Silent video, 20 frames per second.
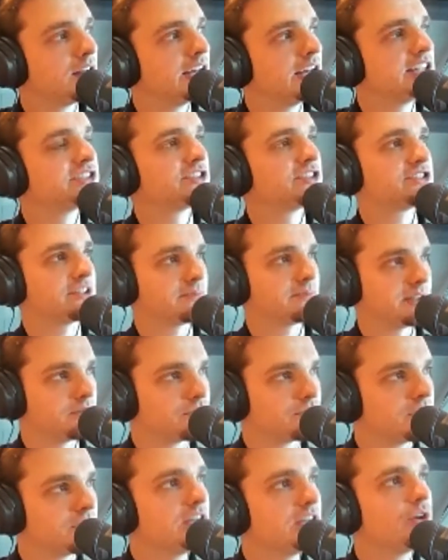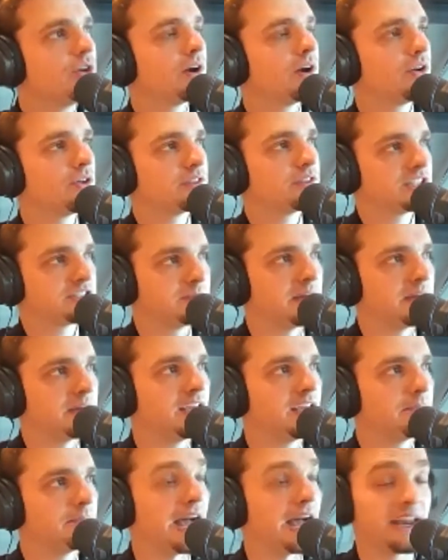Is there something really going on that's
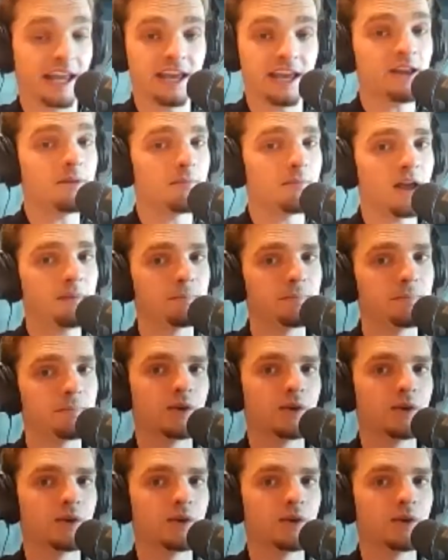making it bad? And it might be.